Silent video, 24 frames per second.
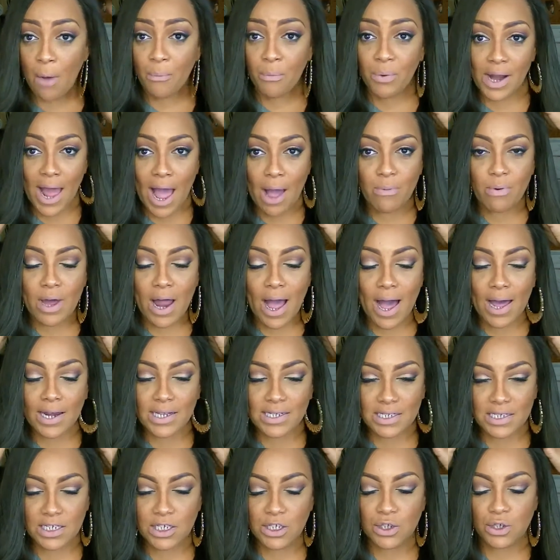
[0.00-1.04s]
What I would
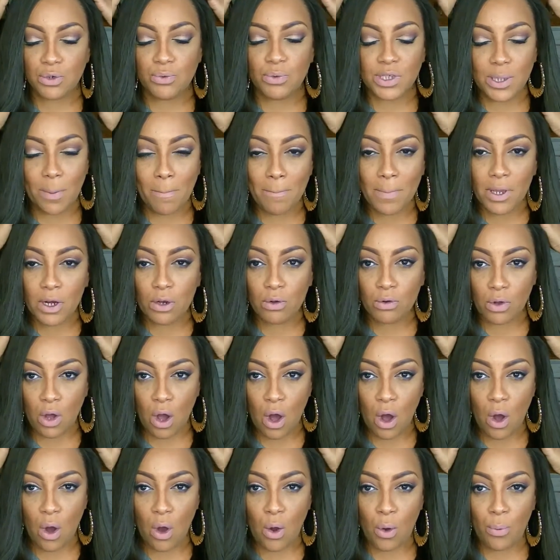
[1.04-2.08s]
honestly do with the middle
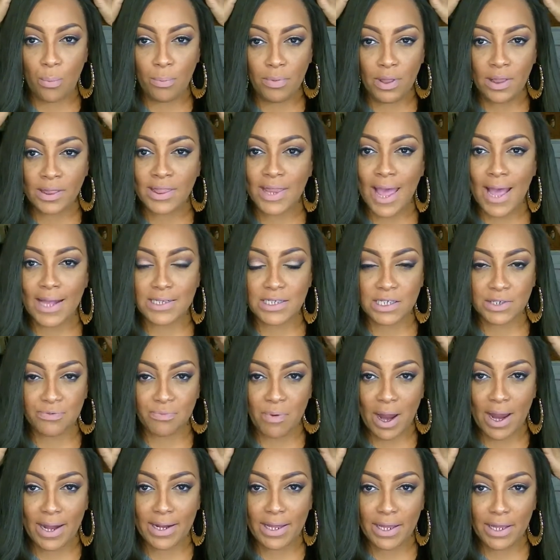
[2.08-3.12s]
comb that's
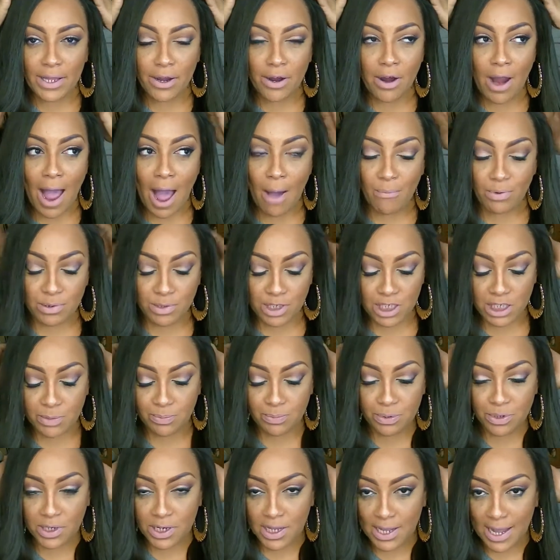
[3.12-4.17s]
right here, I would just
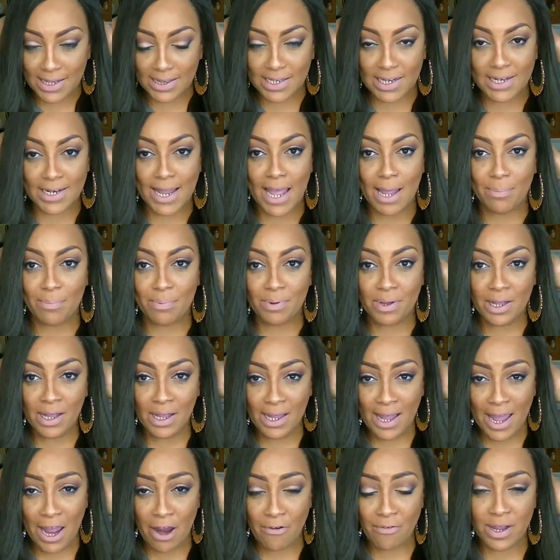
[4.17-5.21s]
put it at the nape
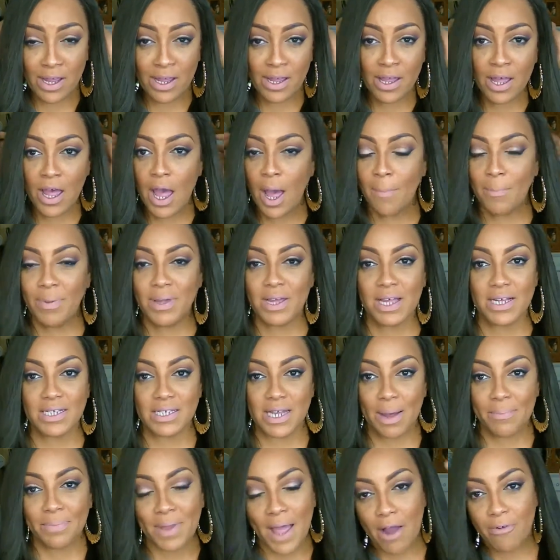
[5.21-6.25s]
area, because
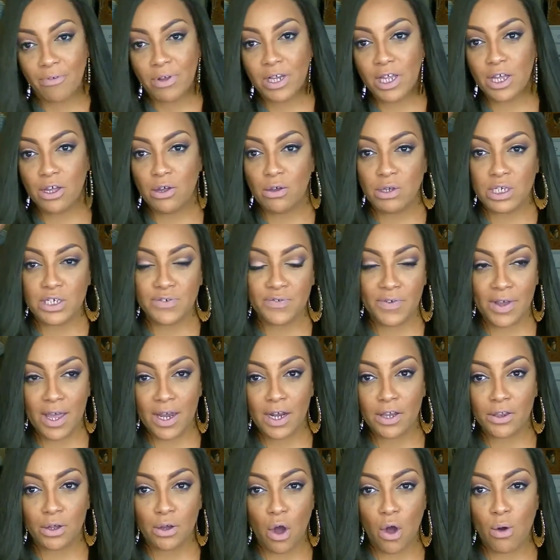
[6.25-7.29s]
I'm not really a huge
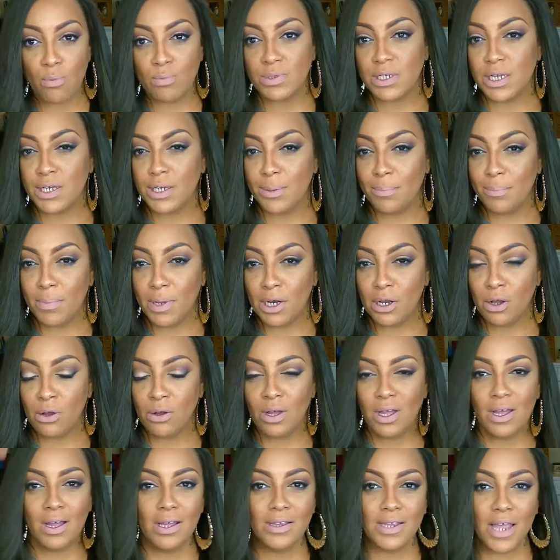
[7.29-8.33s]
fan of the combs in the
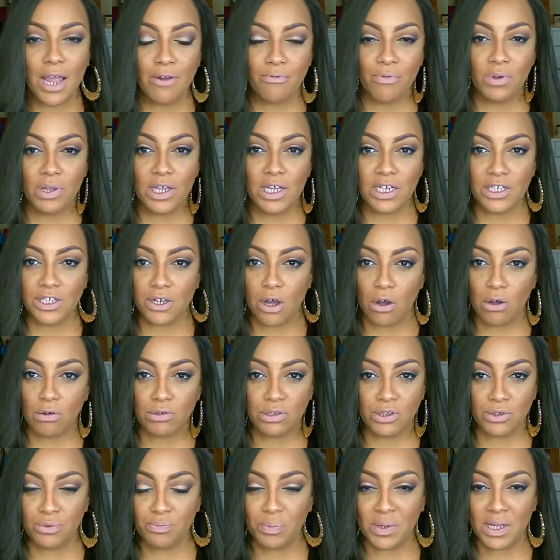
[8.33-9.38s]
middle. They really
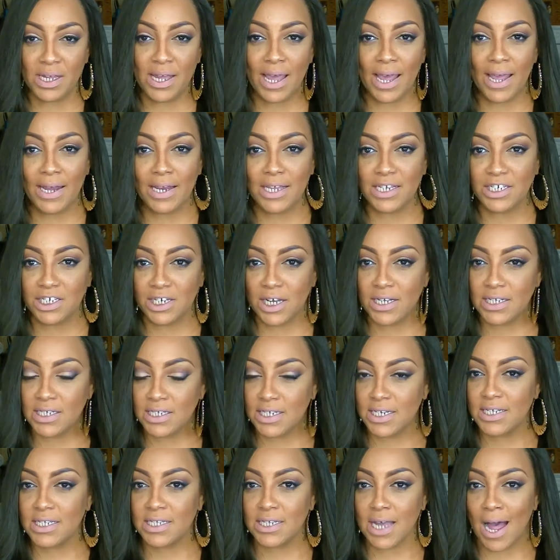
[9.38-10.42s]
don't do me any
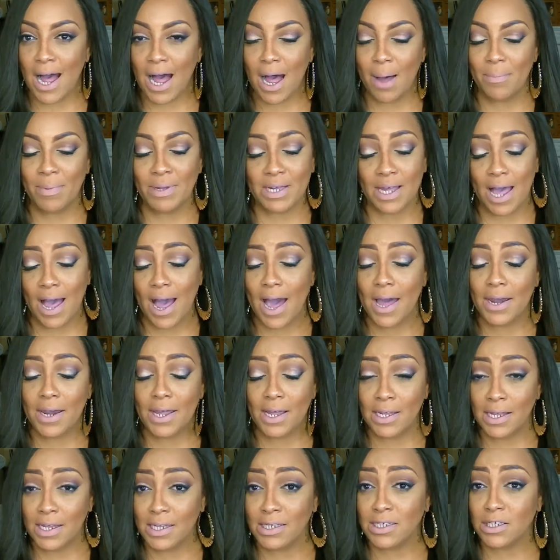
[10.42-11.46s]
justice. It kind
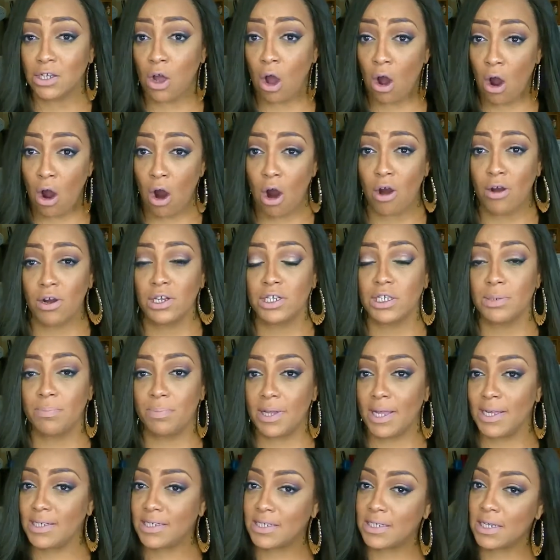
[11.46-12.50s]
of is harder to
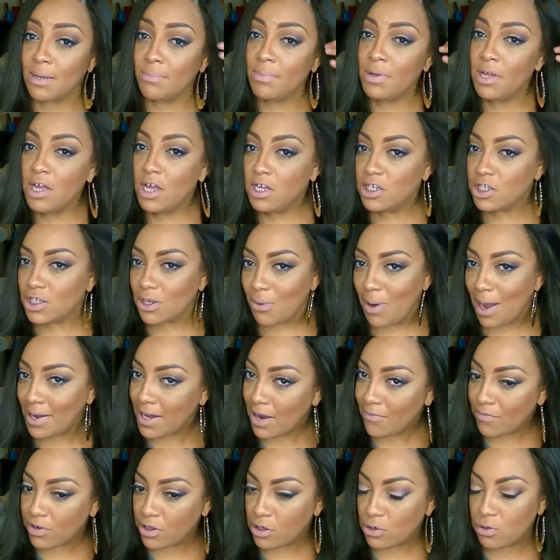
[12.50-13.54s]
place them, so I
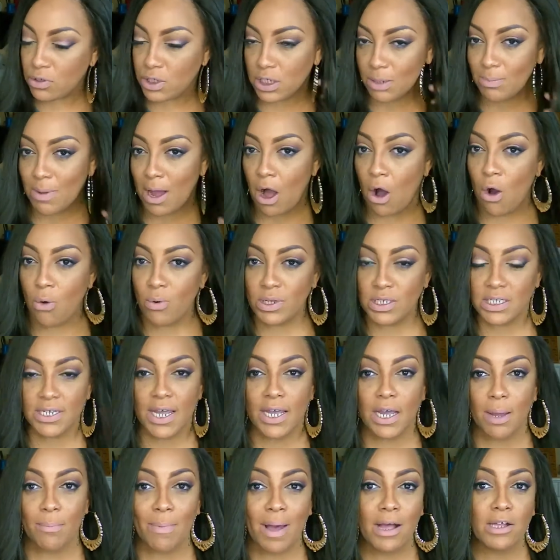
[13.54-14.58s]
never use them. I always
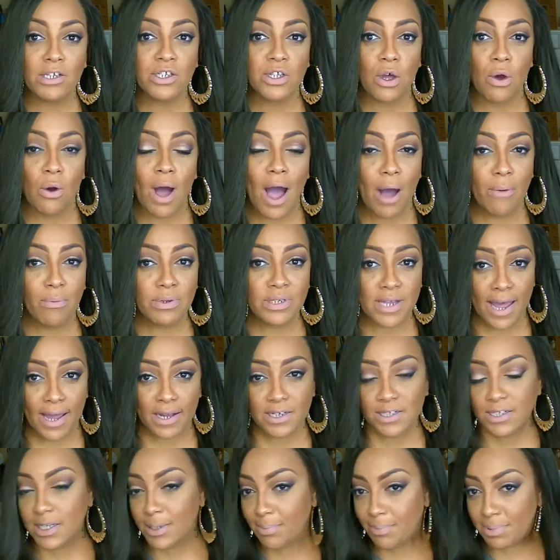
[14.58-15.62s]
take them out, so I would
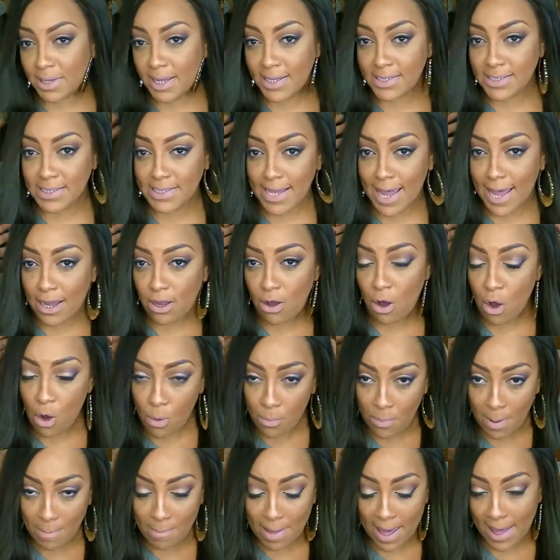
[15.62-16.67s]
actually place that
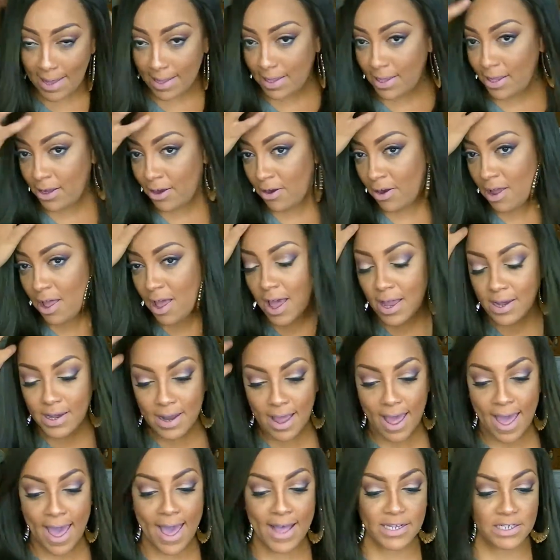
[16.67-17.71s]
comb back here.
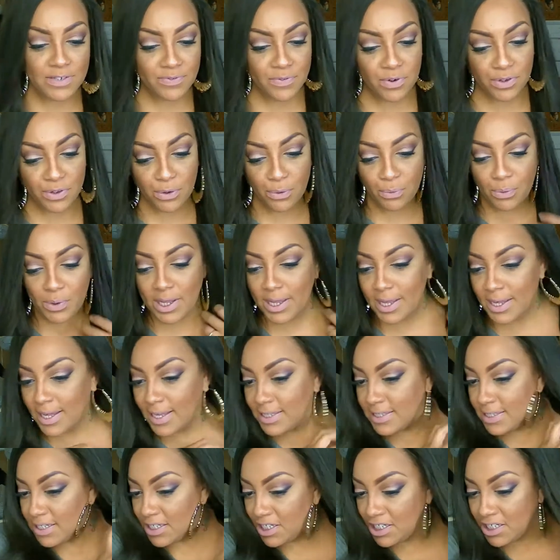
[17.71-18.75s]
Now, as for the wig,
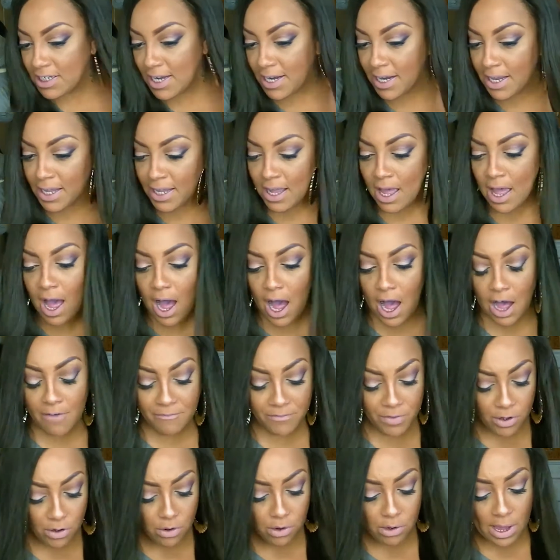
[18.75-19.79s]
is it shedding? A
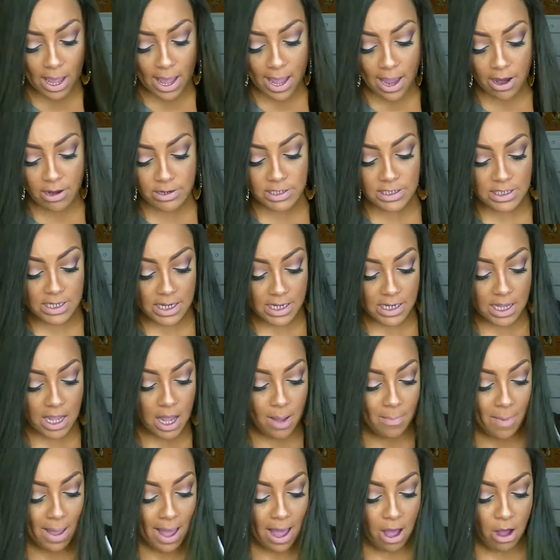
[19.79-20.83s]
few hairs did
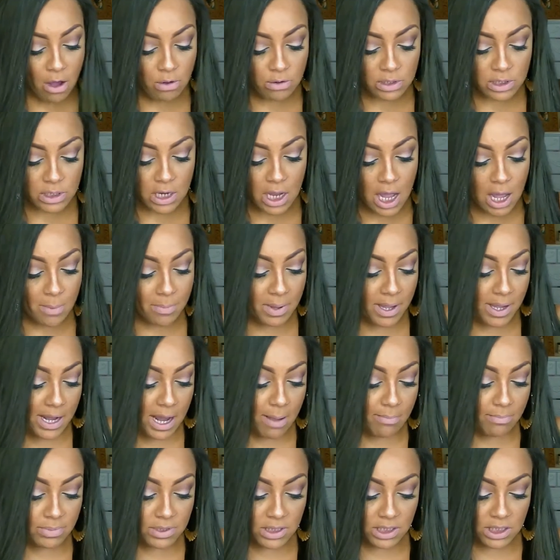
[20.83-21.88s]
come out, and
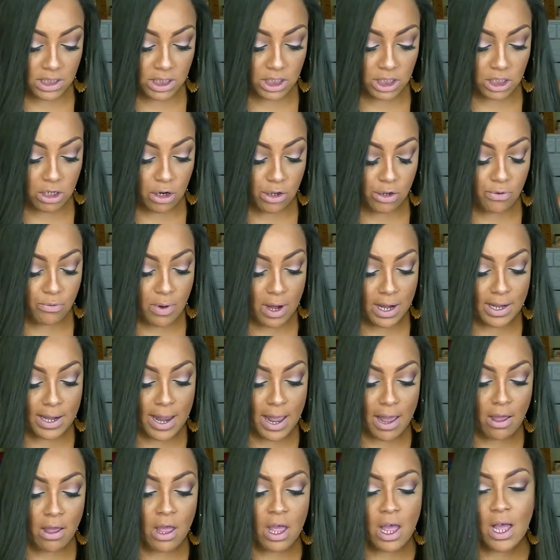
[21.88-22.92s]
I'm gonna just show you right
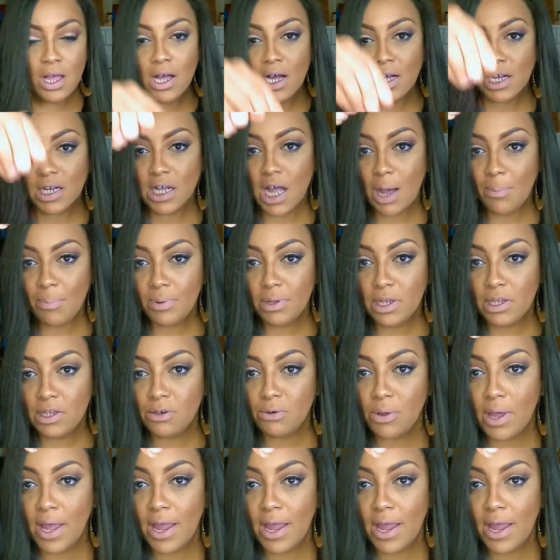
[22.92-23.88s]
now. A couple of little